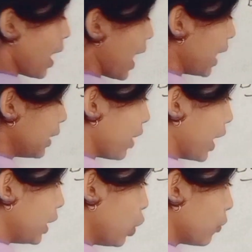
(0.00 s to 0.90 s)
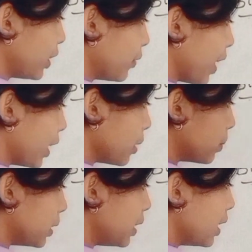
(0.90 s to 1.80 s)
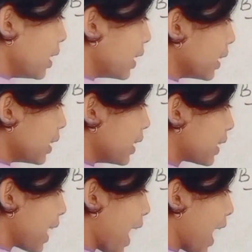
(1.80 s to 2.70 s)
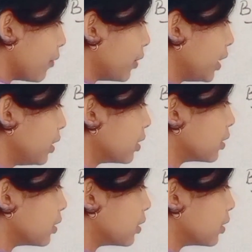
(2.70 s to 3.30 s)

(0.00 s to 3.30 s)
And if any of the variable is having